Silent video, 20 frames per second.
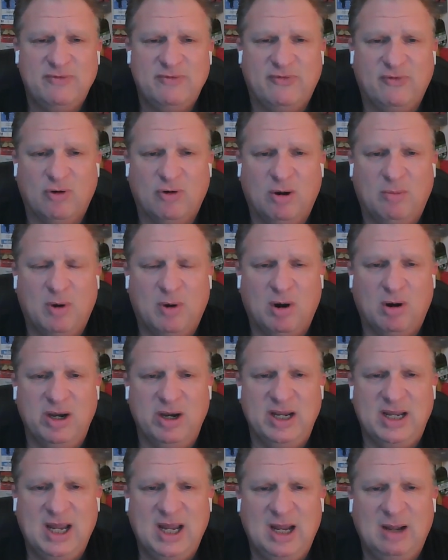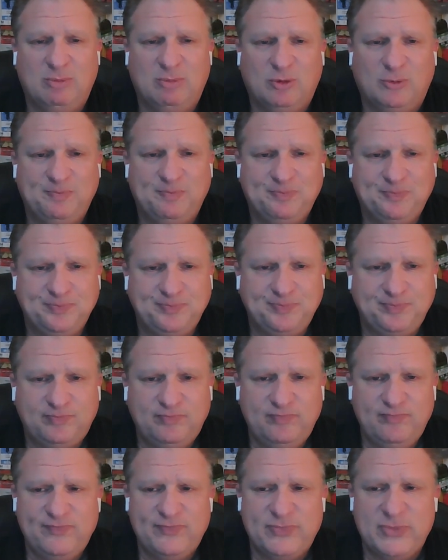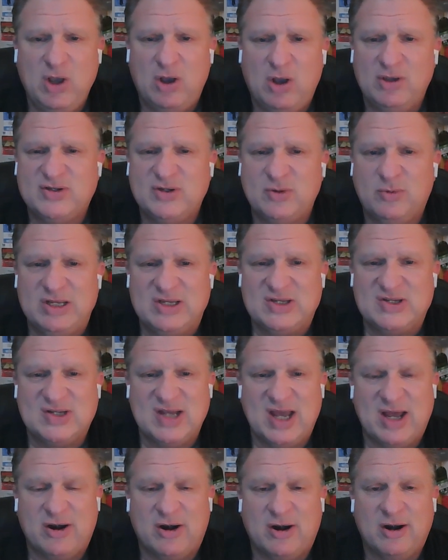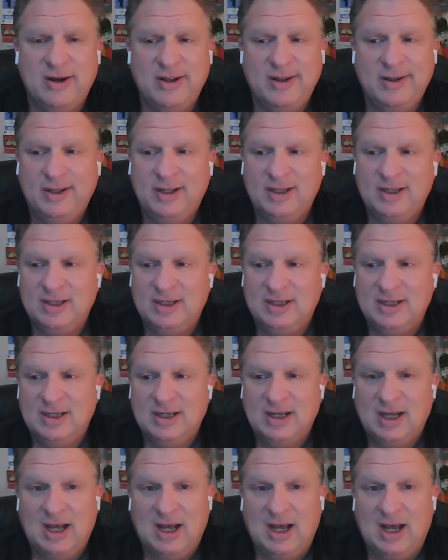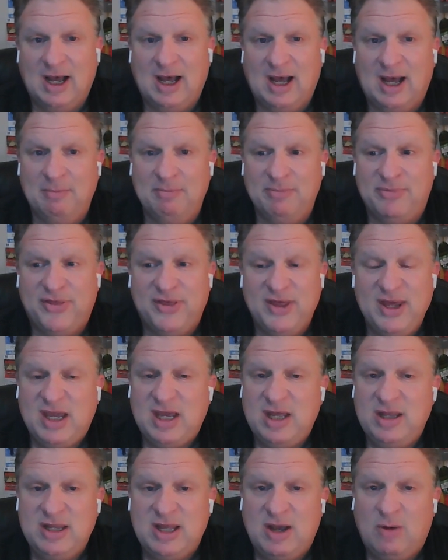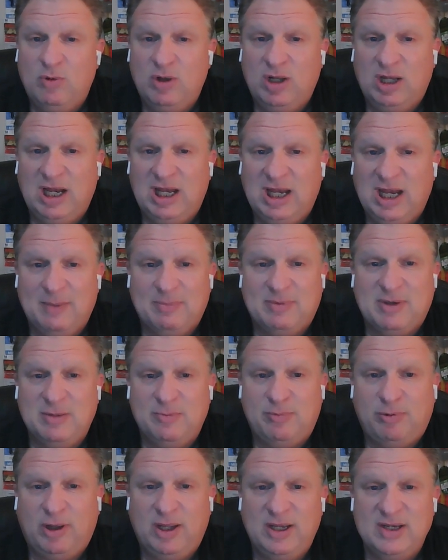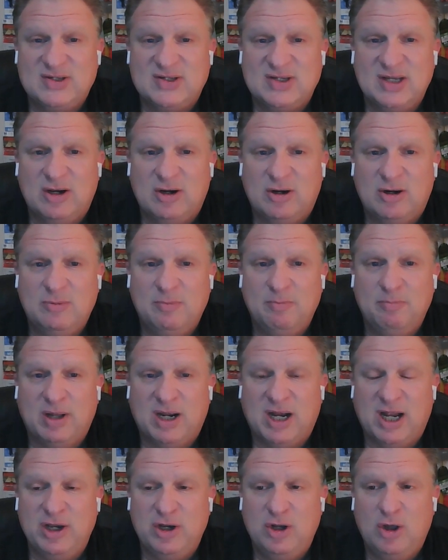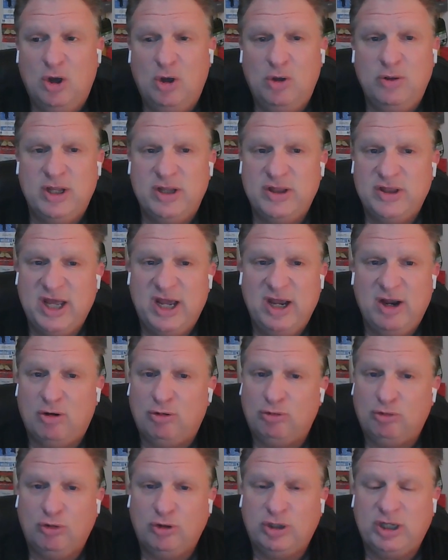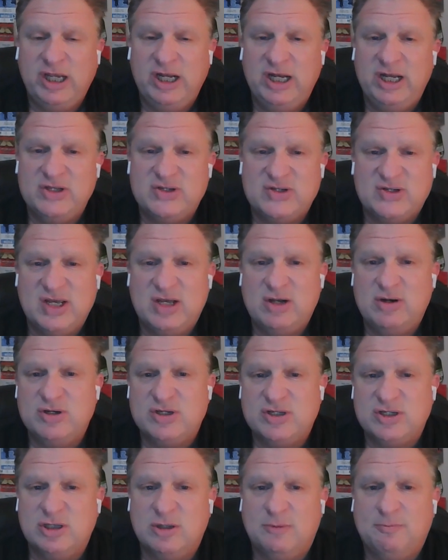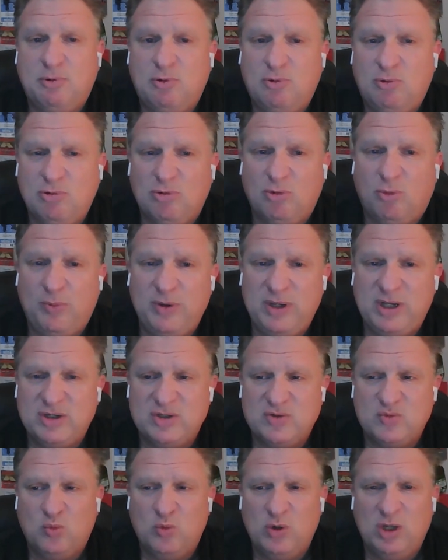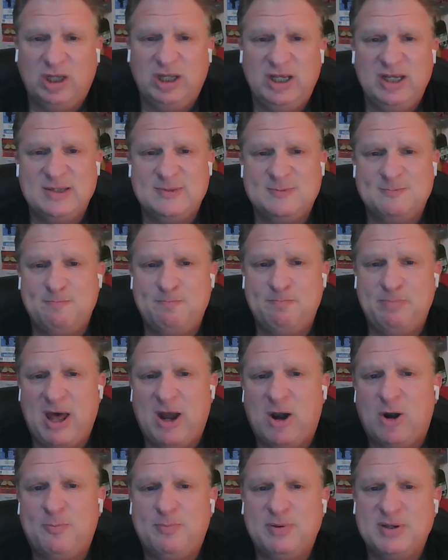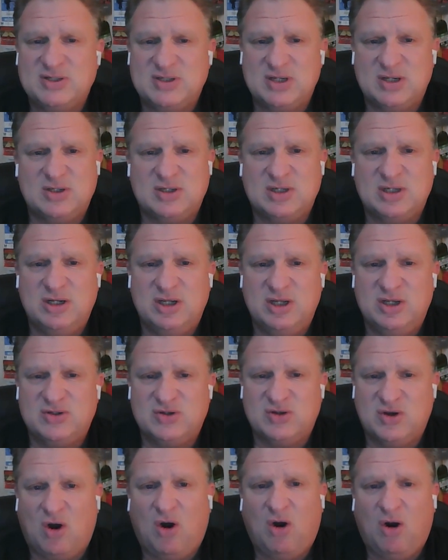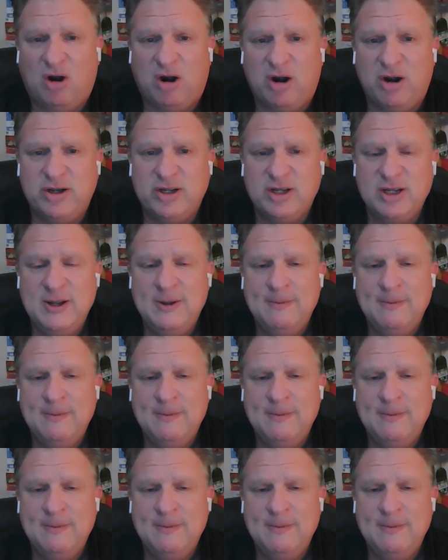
for Amari Campbell. Also at center, I'm thinking that Willie Lamp can play center, but I know that they are looking at centers in the portal because Willie's better position is guard,